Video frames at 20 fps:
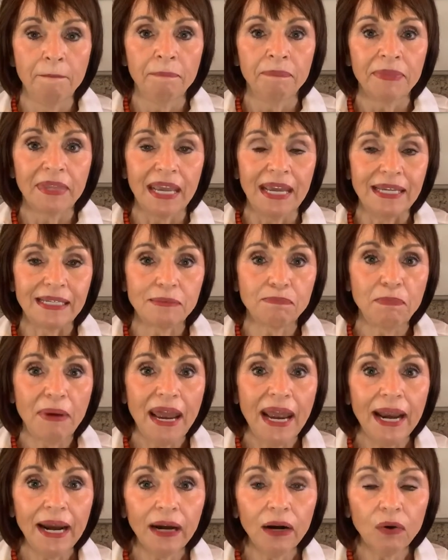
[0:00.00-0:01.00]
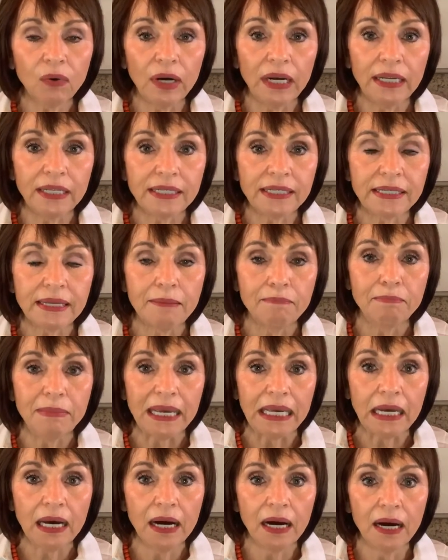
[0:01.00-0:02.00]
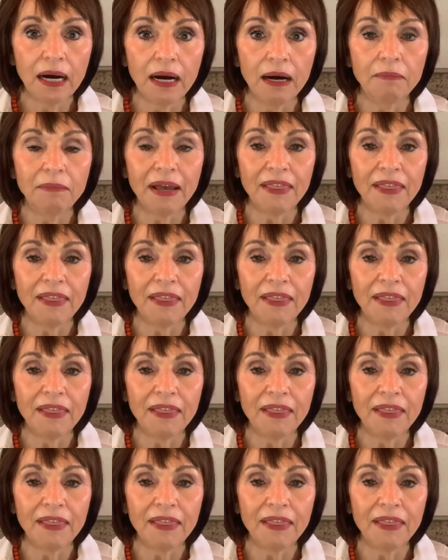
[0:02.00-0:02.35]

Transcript: is parents become